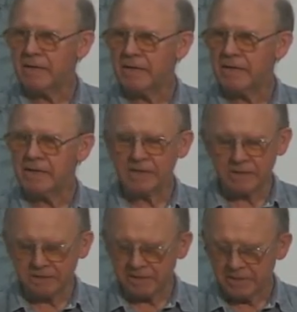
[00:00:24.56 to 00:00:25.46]

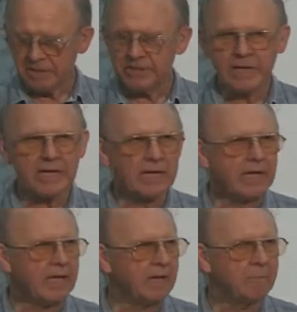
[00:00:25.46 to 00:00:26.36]
is taking
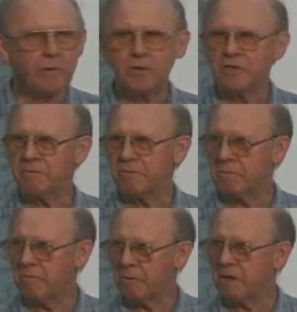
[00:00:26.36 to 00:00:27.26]
and approaching from a
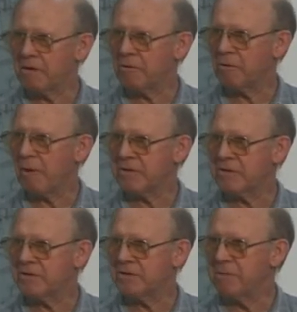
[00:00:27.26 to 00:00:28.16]
really quite
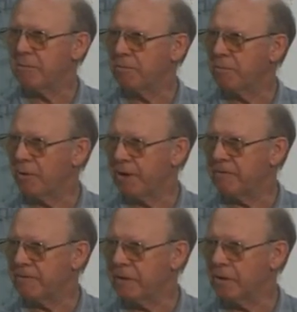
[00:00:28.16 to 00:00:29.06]
simple point of
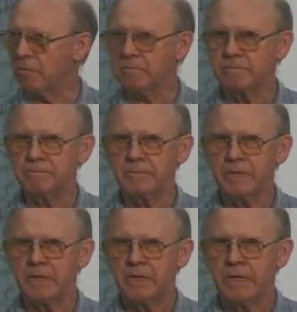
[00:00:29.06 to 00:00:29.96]
view.
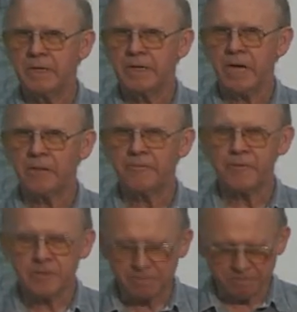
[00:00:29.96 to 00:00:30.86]
Now, the
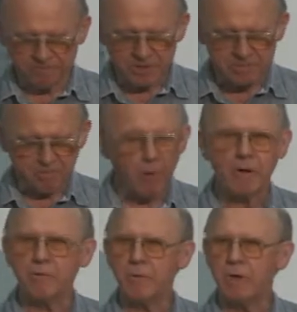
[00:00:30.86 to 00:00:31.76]
first, first
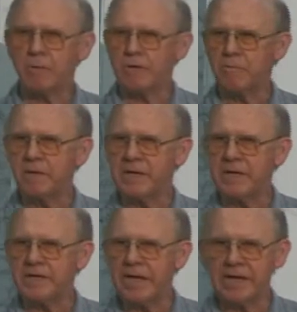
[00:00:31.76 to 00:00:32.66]
part where we really
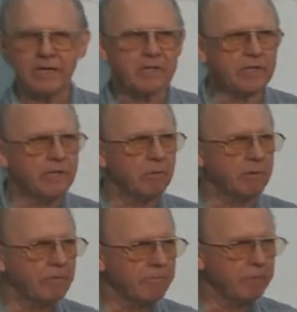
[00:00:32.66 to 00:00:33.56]
take and deal with
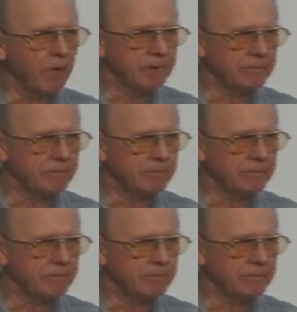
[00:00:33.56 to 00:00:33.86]
the book,